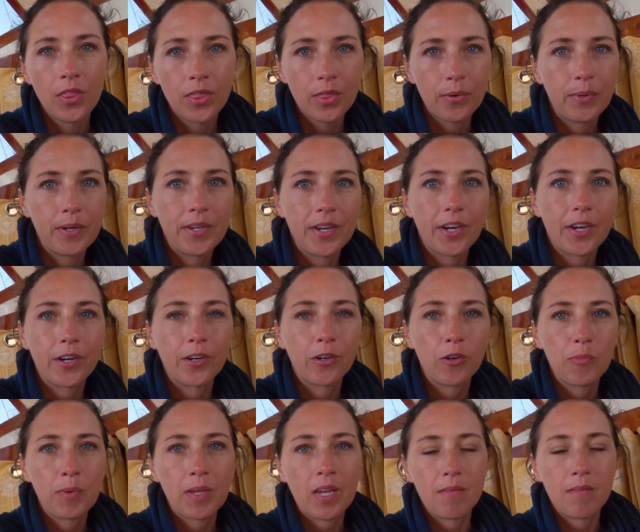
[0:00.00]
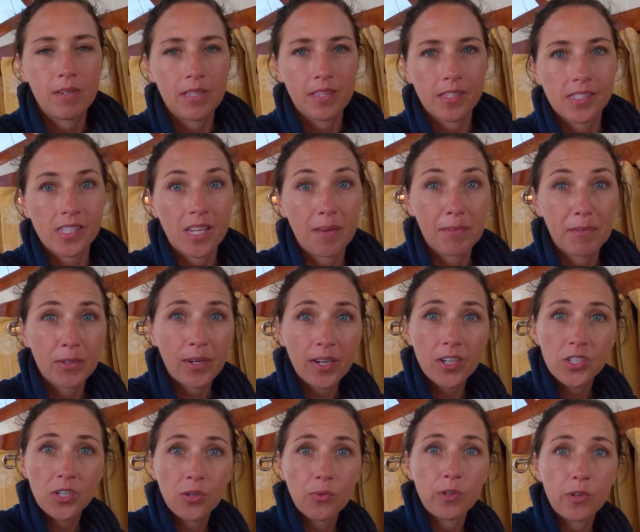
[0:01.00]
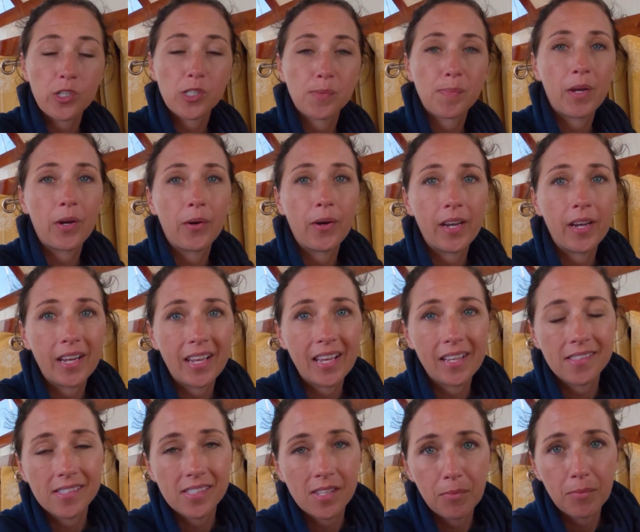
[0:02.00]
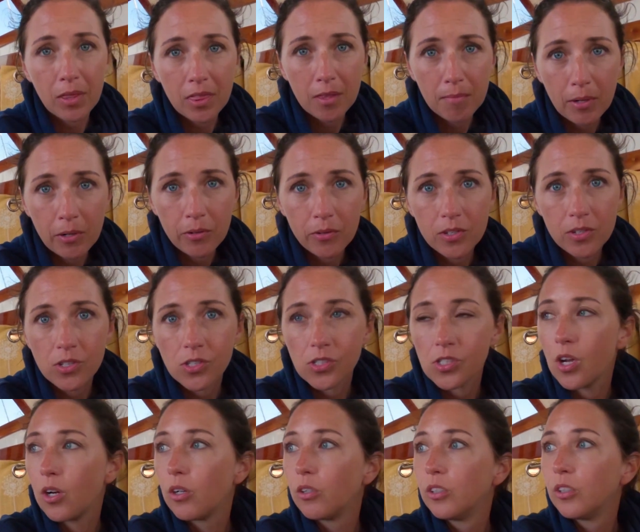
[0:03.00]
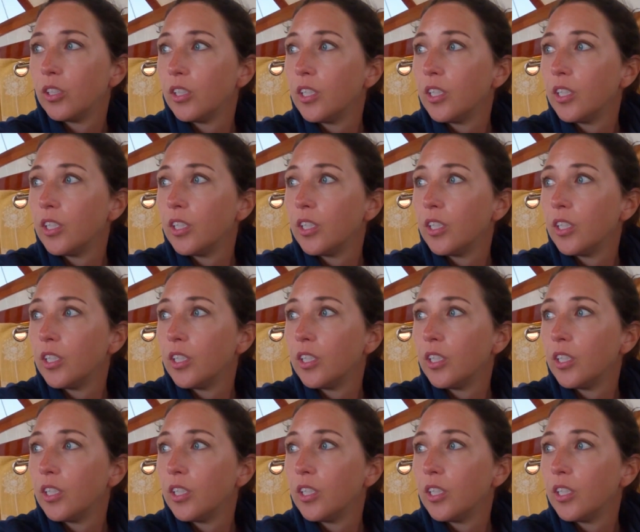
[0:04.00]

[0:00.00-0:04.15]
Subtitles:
The wind and current will be coming the same direction. We'll just be going against them with the boat. So